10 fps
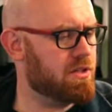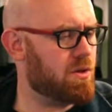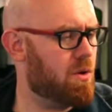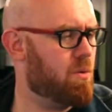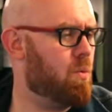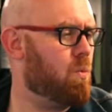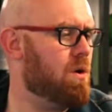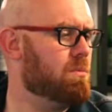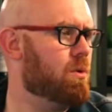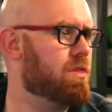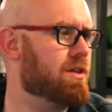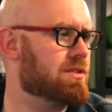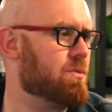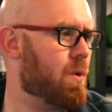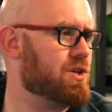is one more thing
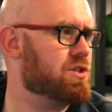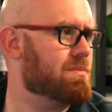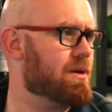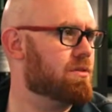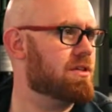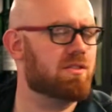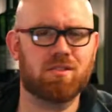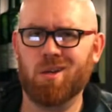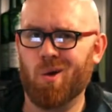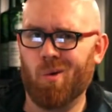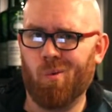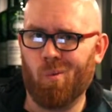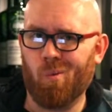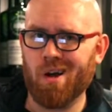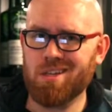to question about this.
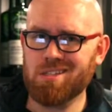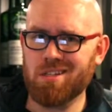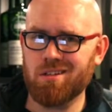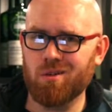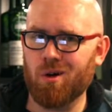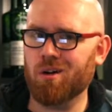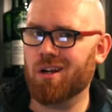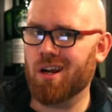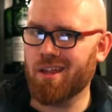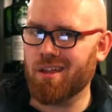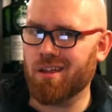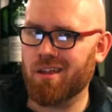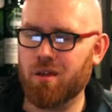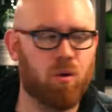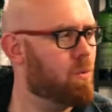Why is it not clear?
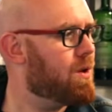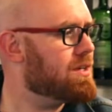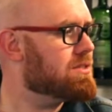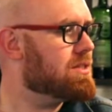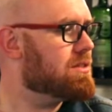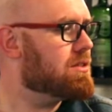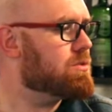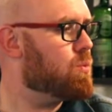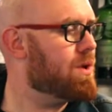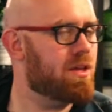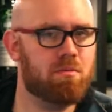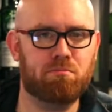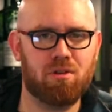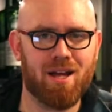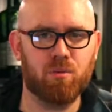Why is it this weird
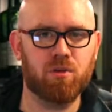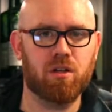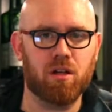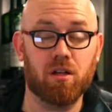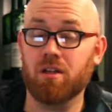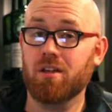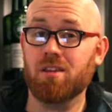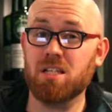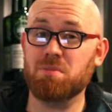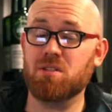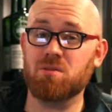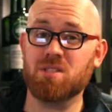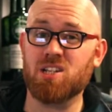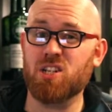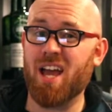brown colour? And that's because it was
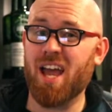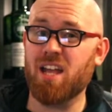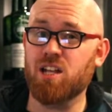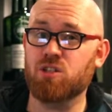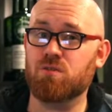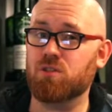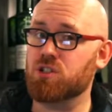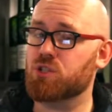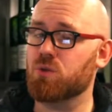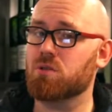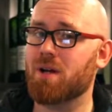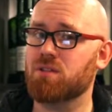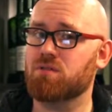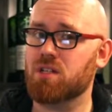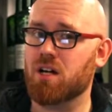actually aged for a short amount
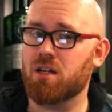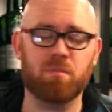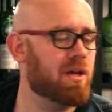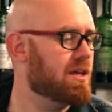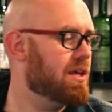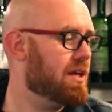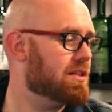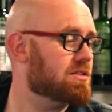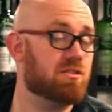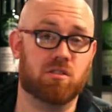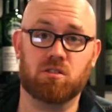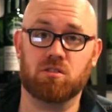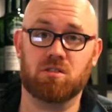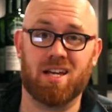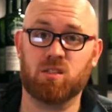of time in
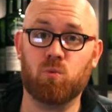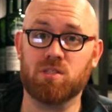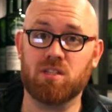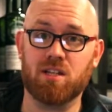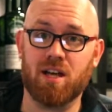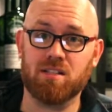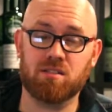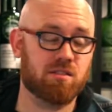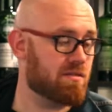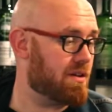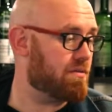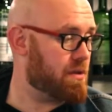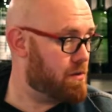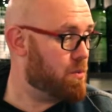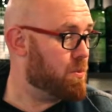Circa's ex-whiskey casks of
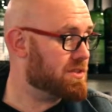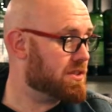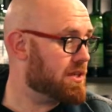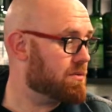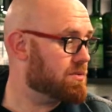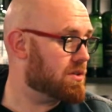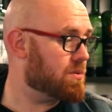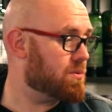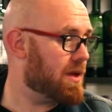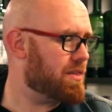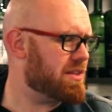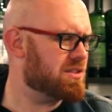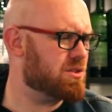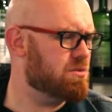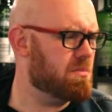their own whiskey. So I think
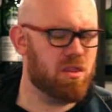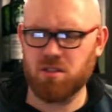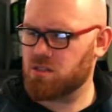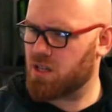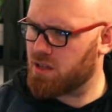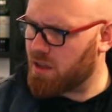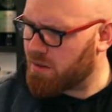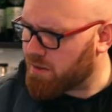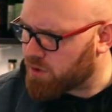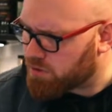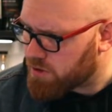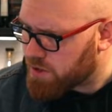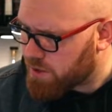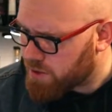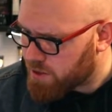2 months. I've got it written
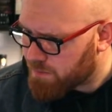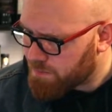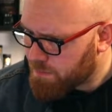down here.